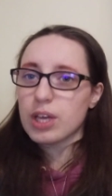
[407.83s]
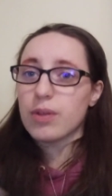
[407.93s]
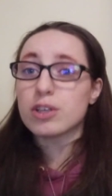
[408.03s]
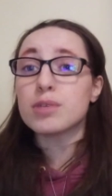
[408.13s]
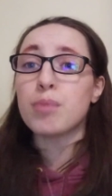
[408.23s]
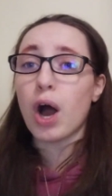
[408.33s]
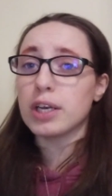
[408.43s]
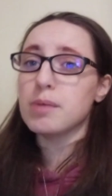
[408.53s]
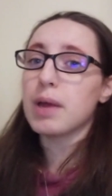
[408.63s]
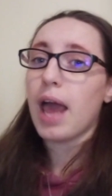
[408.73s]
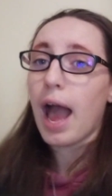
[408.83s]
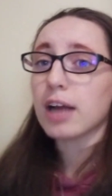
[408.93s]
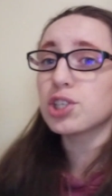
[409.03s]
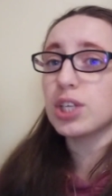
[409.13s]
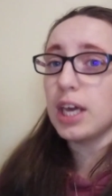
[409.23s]
And there's a monument
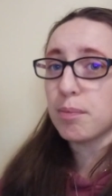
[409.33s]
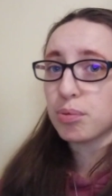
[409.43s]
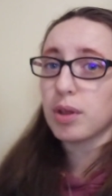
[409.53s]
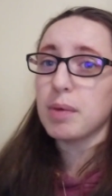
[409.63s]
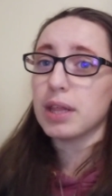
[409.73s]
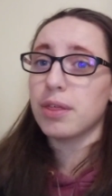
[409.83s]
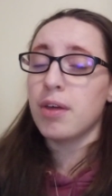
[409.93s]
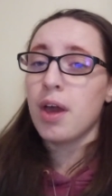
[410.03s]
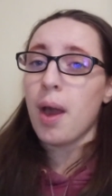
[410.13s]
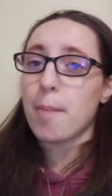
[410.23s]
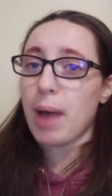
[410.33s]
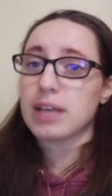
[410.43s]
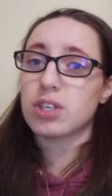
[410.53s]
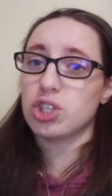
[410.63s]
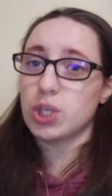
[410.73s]
actually in Plymouth,
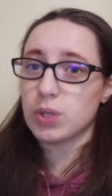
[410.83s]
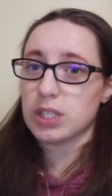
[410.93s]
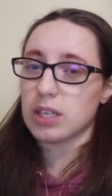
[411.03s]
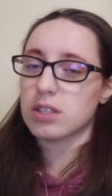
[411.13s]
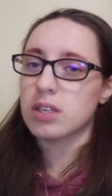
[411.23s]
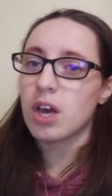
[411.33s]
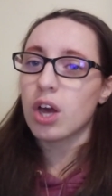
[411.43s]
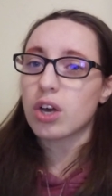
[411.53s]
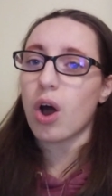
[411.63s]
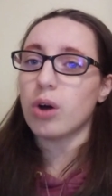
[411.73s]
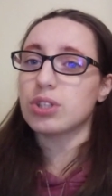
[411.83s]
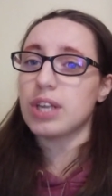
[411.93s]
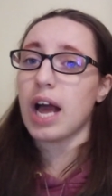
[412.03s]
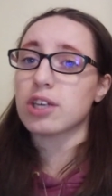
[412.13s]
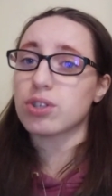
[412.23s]
Massachusetts, called the
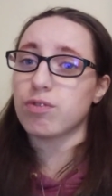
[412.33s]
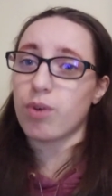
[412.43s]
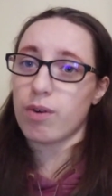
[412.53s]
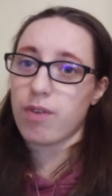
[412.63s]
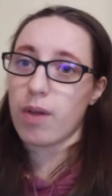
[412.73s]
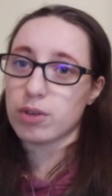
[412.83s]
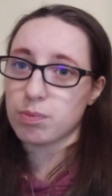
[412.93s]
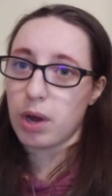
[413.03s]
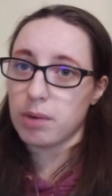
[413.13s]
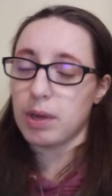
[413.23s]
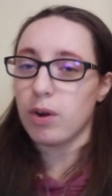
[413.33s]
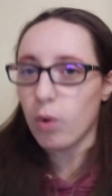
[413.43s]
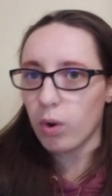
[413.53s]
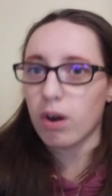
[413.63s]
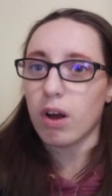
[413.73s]
National Forefathers Monument,
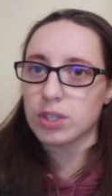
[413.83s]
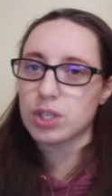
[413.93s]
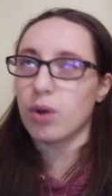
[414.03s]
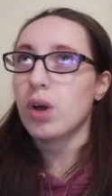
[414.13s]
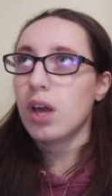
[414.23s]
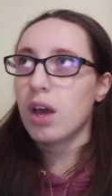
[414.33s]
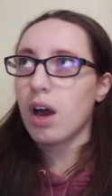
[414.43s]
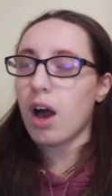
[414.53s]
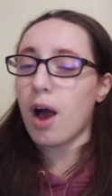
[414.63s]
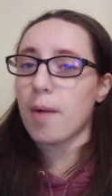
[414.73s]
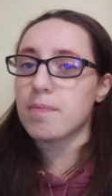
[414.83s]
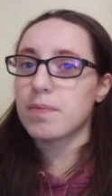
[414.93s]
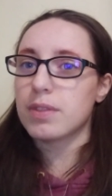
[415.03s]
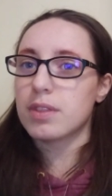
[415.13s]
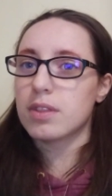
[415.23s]
or also
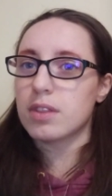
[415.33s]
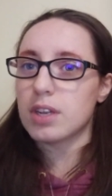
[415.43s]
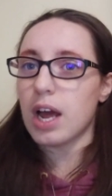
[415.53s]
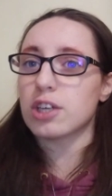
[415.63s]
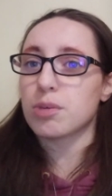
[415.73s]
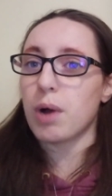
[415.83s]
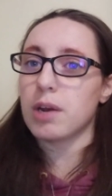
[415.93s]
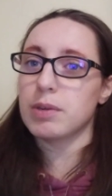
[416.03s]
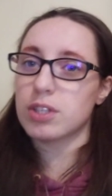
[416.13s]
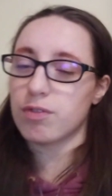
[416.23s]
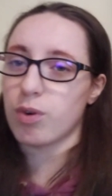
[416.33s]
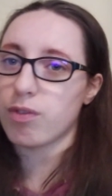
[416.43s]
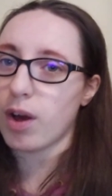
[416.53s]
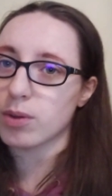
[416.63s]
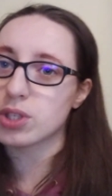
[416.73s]
the National Monument to the
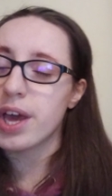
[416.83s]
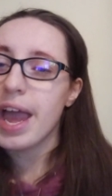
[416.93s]
Forefathers.